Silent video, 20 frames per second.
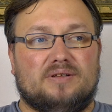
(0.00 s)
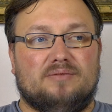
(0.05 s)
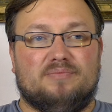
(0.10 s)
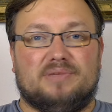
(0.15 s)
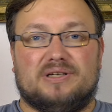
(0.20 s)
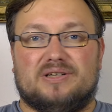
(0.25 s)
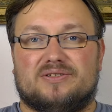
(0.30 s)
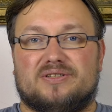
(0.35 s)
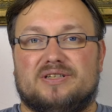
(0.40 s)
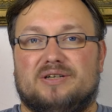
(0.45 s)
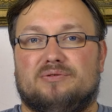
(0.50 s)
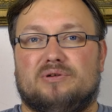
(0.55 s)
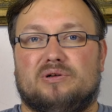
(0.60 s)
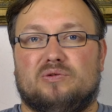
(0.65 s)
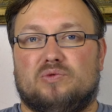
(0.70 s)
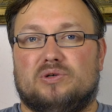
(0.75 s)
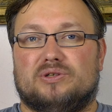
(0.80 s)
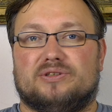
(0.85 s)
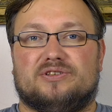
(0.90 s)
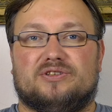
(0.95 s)
because they will
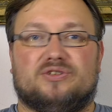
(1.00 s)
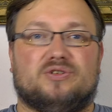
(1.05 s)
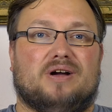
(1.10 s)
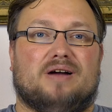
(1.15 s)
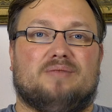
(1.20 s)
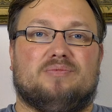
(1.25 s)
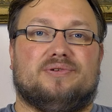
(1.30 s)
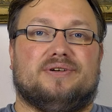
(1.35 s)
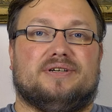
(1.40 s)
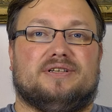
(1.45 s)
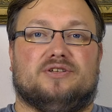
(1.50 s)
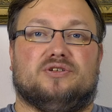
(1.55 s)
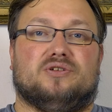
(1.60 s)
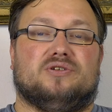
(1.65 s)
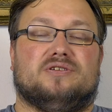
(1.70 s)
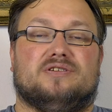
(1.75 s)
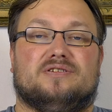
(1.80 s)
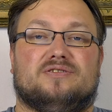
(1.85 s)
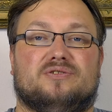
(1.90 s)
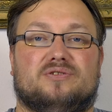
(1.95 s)
want to upgrade to
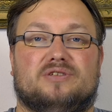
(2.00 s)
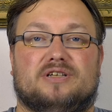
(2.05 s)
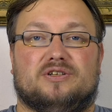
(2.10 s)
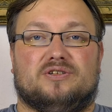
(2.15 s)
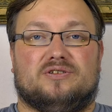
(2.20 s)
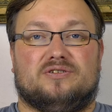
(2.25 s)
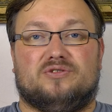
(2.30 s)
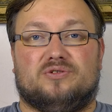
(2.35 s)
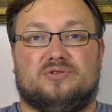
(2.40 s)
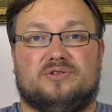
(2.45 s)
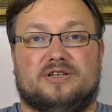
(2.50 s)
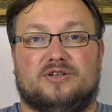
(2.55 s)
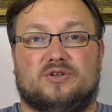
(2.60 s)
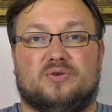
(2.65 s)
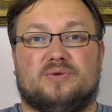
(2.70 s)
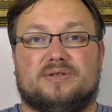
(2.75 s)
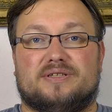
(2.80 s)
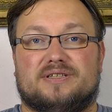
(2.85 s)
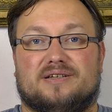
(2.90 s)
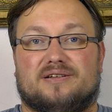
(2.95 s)
the
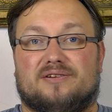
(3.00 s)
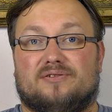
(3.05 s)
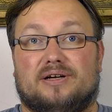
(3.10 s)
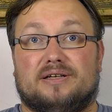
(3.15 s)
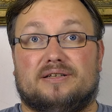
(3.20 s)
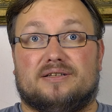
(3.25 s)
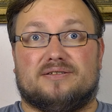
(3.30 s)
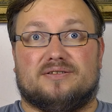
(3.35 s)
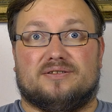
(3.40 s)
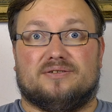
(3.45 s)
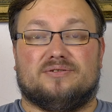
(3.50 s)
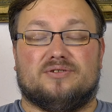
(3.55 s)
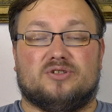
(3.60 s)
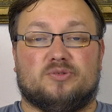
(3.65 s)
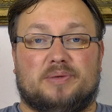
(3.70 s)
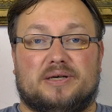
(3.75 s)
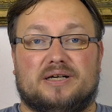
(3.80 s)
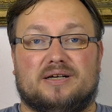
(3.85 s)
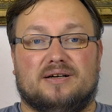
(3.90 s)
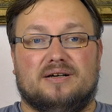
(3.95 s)
newest and greatest, so to
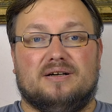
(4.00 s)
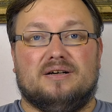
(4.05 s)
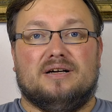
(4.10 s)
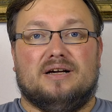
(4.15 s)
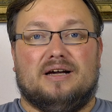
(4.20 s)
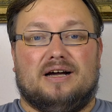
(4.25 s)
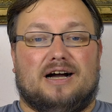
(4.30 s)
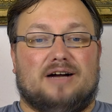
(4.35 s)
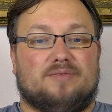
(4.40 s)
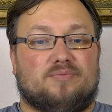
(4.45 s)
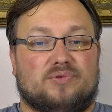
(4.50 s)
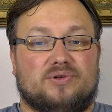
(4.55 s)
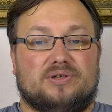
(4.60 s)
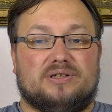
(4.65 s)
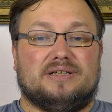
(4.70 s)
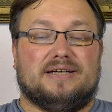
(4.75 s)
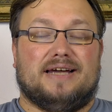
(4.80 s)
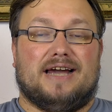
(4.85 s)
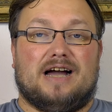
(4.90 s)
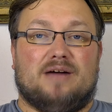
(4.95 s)
speak. I'm
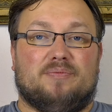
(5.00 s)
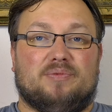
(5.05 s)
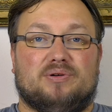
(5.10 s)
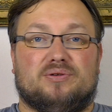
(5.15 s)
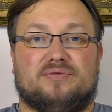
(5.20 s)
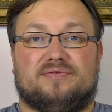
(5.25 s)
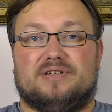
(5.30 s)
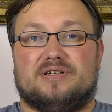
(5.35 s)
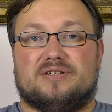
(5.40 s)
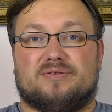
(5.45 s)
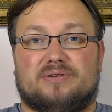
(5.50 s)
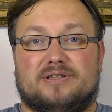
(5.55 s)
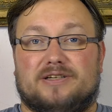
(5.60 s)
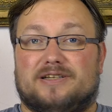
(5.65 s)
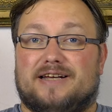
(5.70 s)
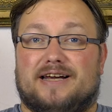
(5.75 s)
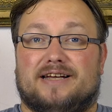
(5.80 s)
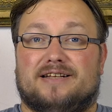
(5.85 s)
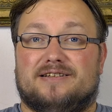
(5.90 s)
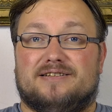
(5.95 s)
really happy with this one.
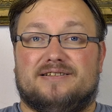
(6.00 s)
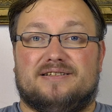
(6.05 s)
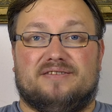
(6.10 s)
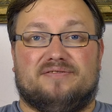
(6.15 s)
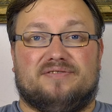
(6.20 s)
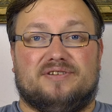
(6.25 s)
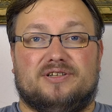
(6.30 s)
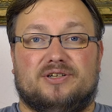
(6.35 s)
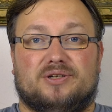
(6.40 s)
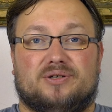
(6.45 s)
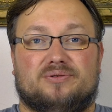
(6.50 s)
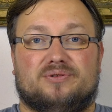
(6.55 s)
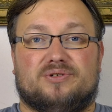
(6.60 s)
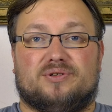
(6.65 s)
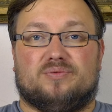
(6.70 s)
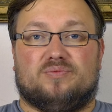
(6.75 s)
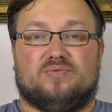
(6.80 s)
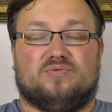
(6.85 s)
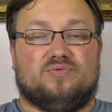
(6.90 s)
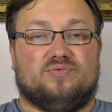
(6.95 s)
It edits the
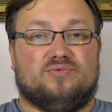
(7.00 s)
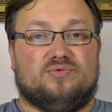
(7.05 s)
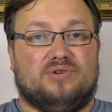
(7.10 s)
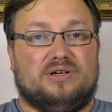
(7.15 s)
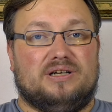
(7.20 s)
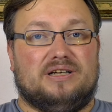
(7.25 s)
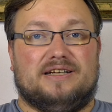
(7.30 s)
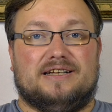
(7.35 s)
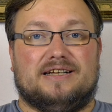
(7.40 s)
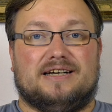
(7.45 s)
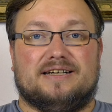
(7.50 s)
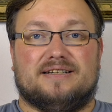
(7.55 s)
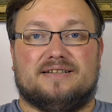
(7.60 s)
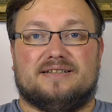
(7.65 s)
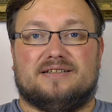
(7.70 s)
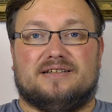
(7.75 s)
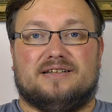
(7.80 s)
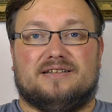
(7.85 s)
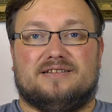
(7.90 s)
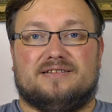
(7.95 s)
videos really
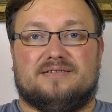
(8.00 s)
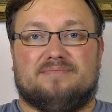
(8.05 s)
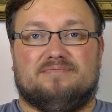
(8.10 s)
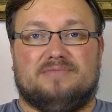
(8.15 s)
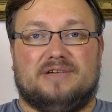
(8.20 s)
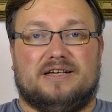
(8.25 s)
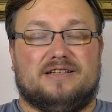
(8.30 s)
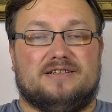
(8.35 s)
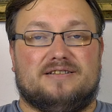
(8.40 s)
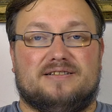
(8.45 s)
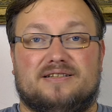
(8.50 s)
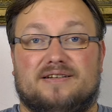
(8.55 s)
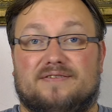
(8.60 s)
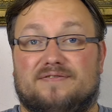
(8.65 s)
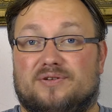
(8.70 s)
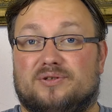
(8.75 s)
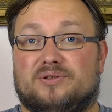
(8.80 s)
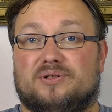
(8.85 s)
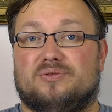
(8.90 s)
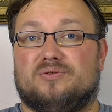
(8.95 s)
nice. It edits the
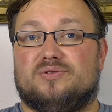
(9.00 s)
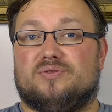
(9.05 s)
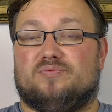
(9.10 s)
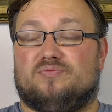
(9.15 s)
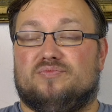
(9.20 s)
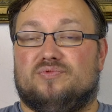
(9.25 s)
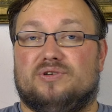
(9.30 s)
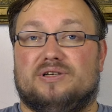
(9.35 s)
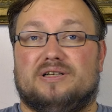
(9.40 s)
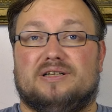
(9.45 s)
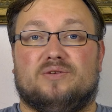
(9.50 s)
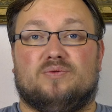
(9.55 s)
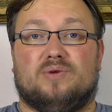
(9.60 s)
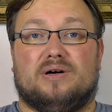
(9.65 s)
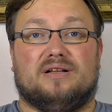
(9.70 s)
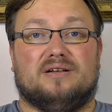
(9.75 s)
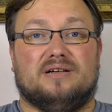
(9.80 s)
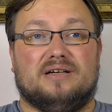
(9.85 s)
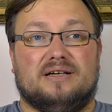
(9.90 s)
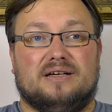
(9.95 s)
photos really
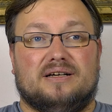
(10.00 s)
well.